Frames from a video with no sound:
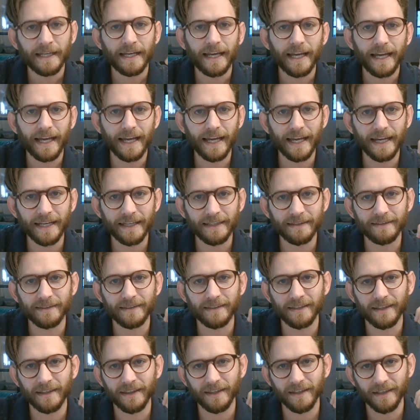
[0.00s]
And
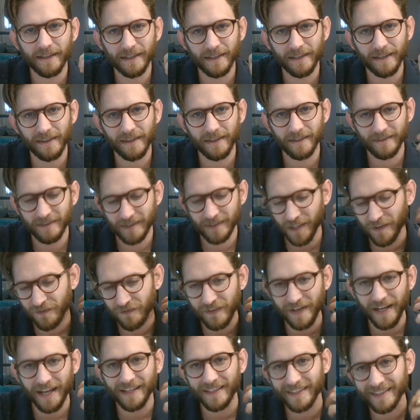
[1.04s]
the the stiff
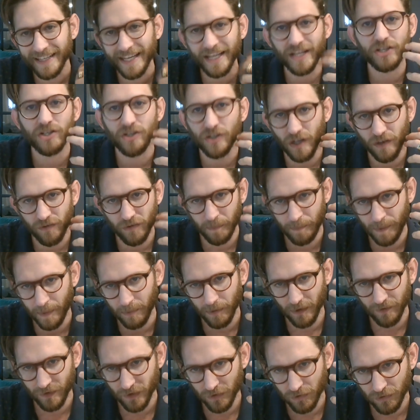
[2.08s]
necked nature of the people
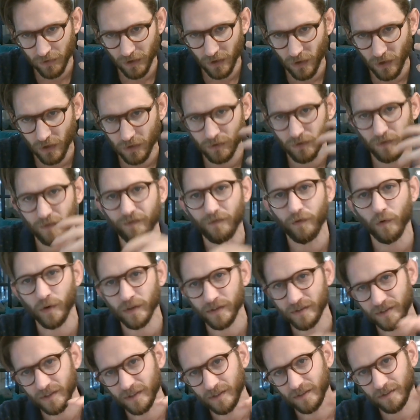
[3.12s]
of Israel also
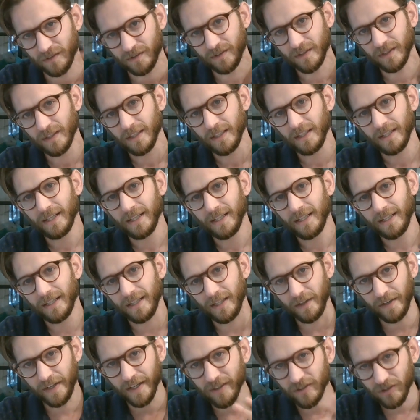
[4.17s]
forces
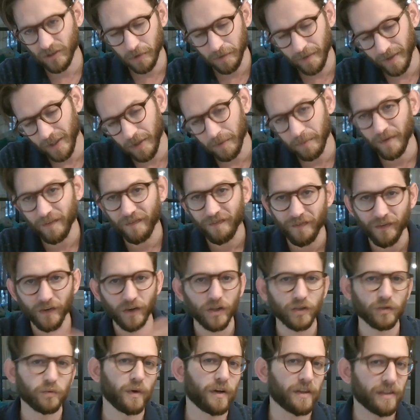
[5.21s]
their history to be
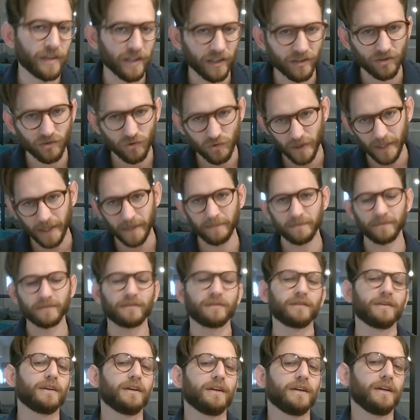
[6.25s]
filled with
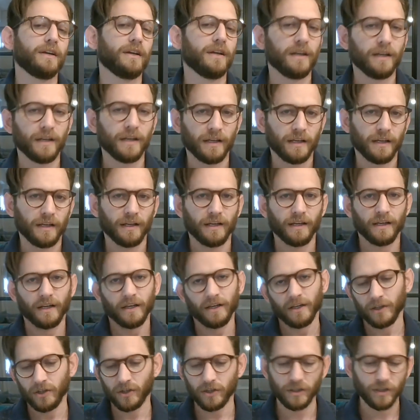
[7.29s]
extremes
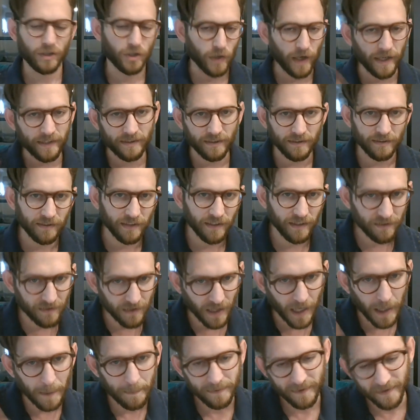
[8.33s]
crises,
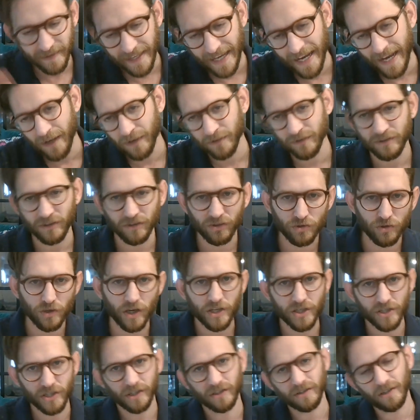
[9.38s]
ups, downs,
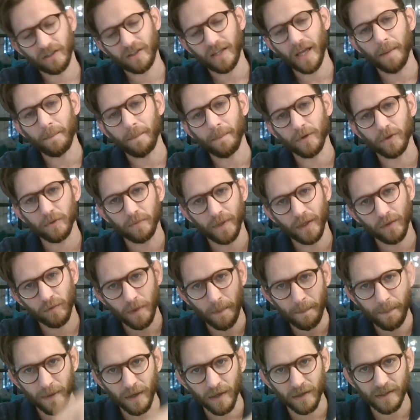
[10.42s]
destructions, the temple is being
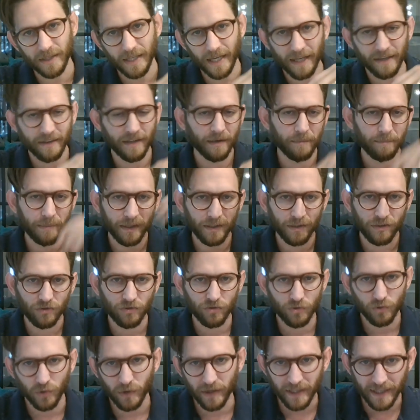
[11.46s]
rebuilt and then being
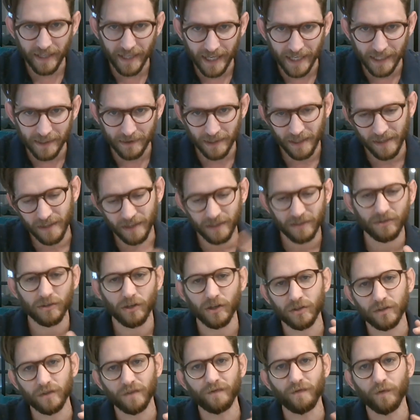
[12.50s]
destroyed again, and this
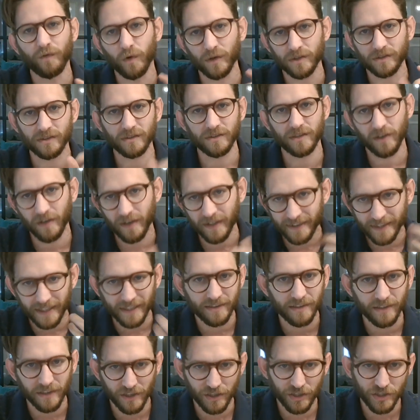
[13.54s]
also forces their
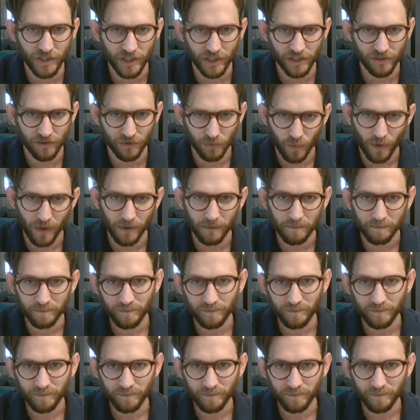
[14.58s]
identity to change as well.